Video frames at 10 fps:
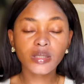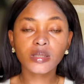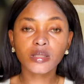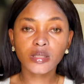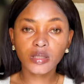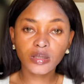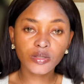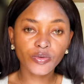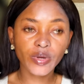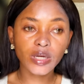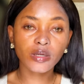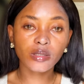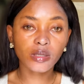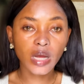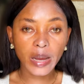the sunscreen
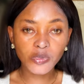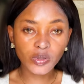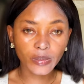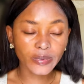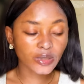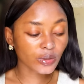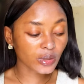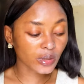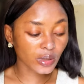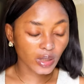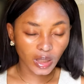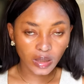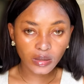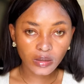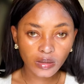does not absorb into the
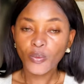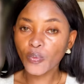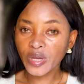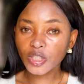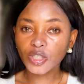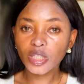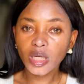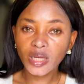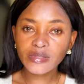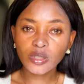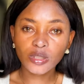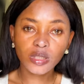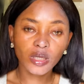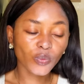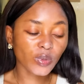skin, which leaves your
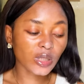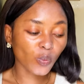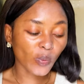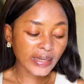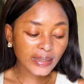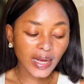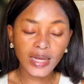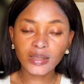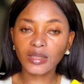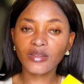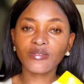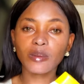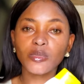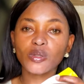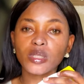skin with a white cast. If
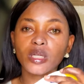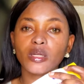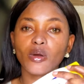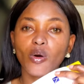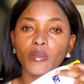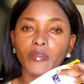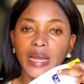I'm using it on my